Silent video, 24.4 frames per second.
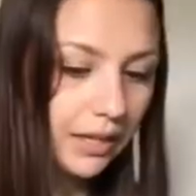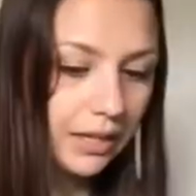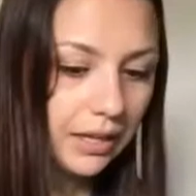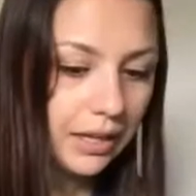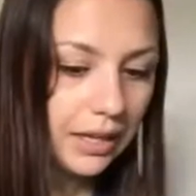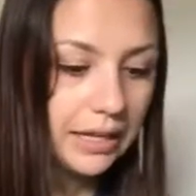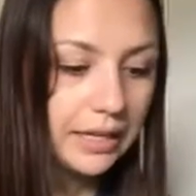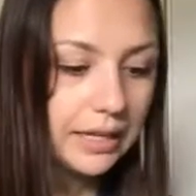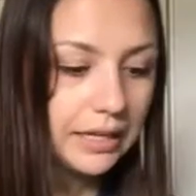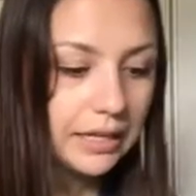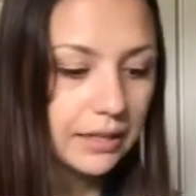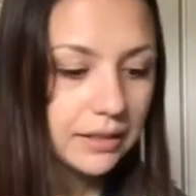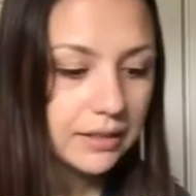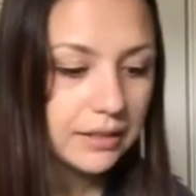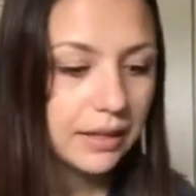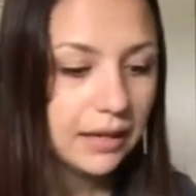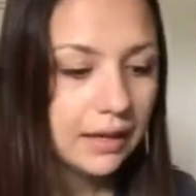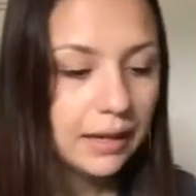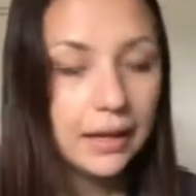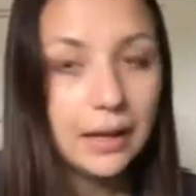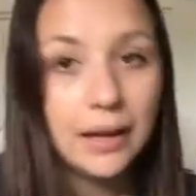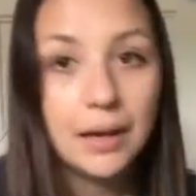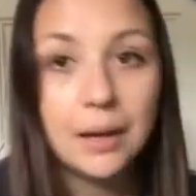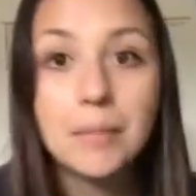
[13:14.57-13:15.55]
And
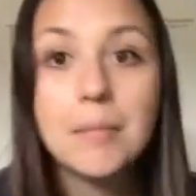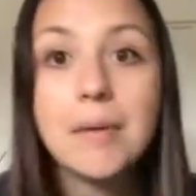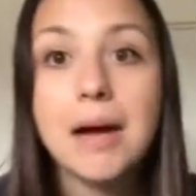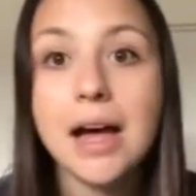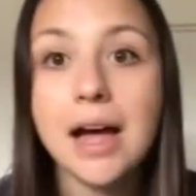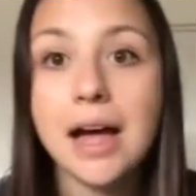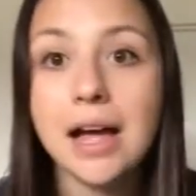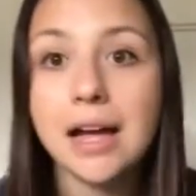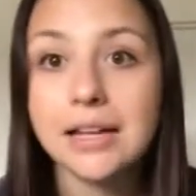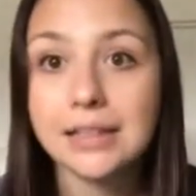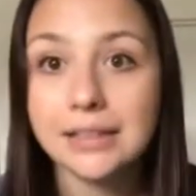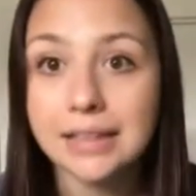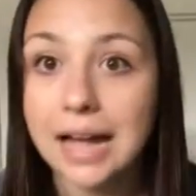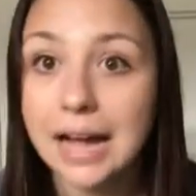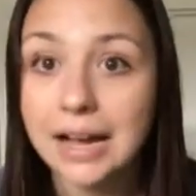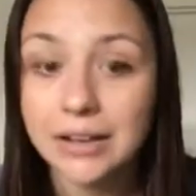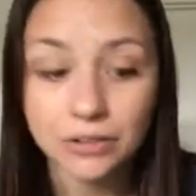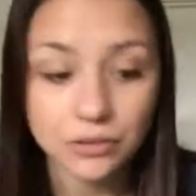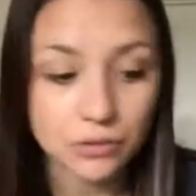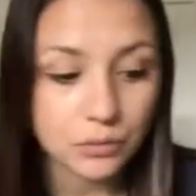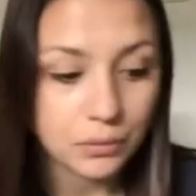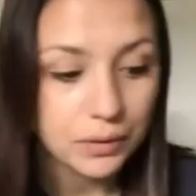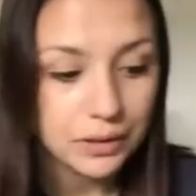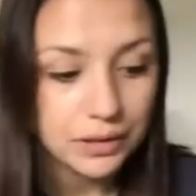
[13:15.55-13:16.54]
my
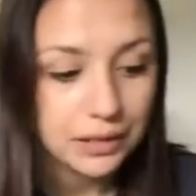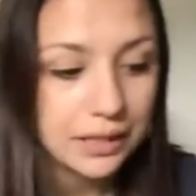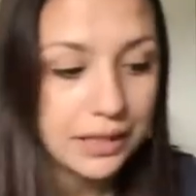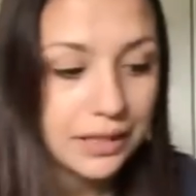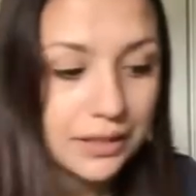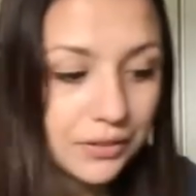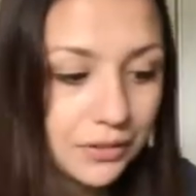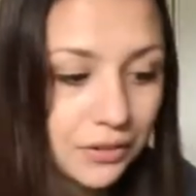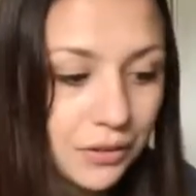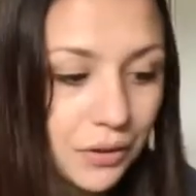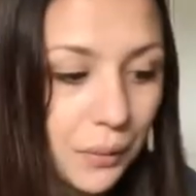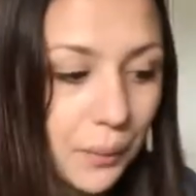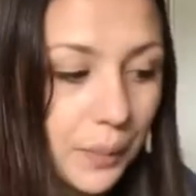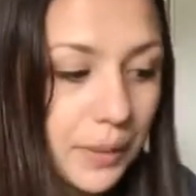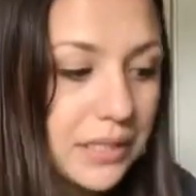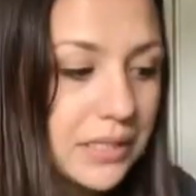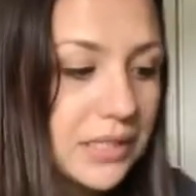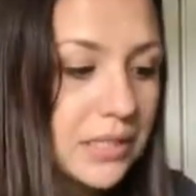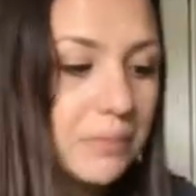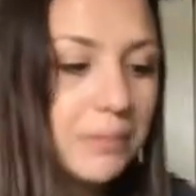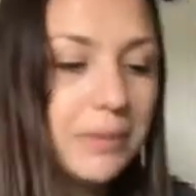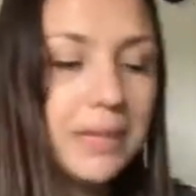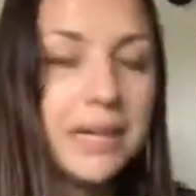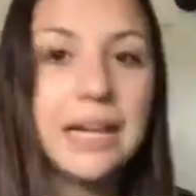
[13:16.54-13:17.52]
last one is going
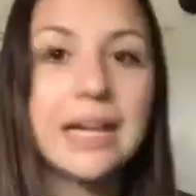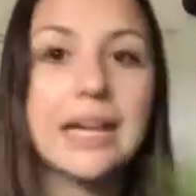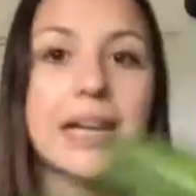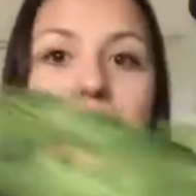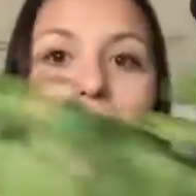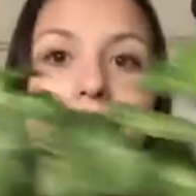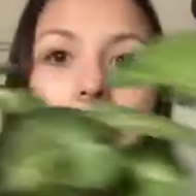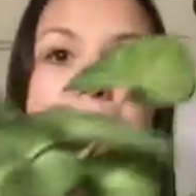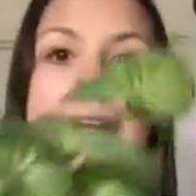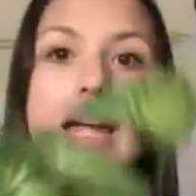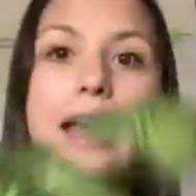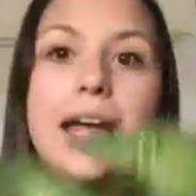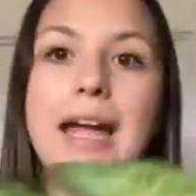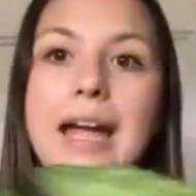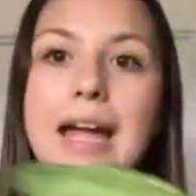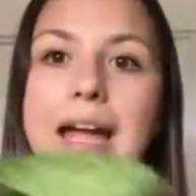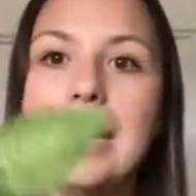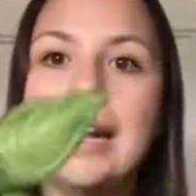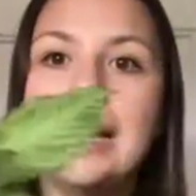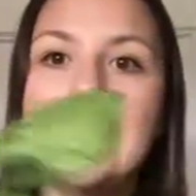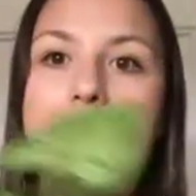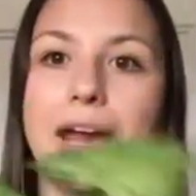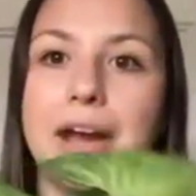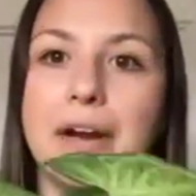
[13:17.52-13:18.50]
to be
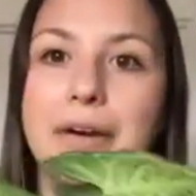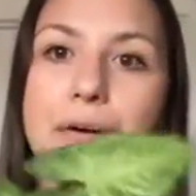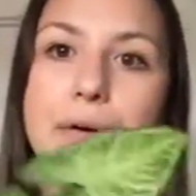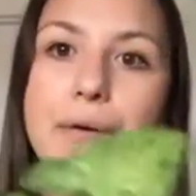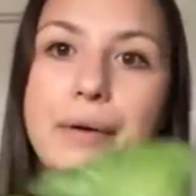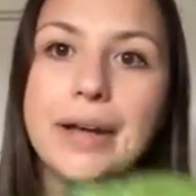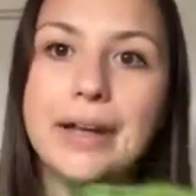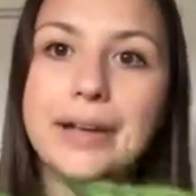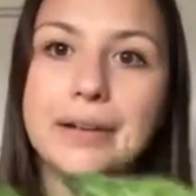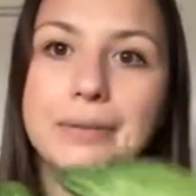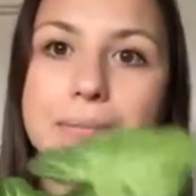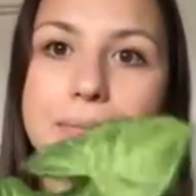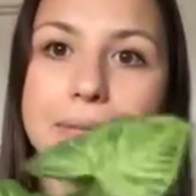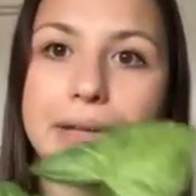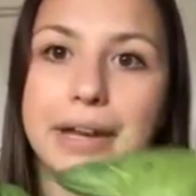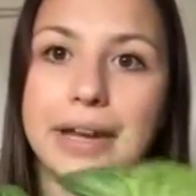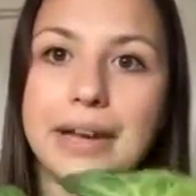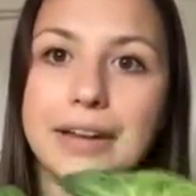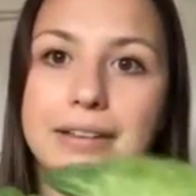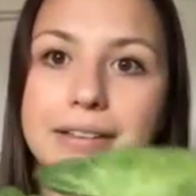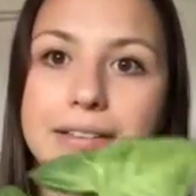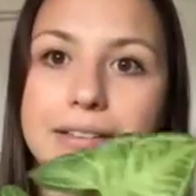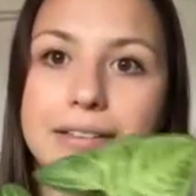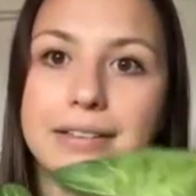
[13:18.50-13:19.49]
an Arrowhead
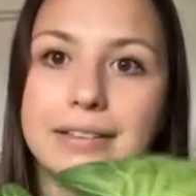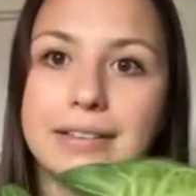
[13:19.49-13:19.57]
plant.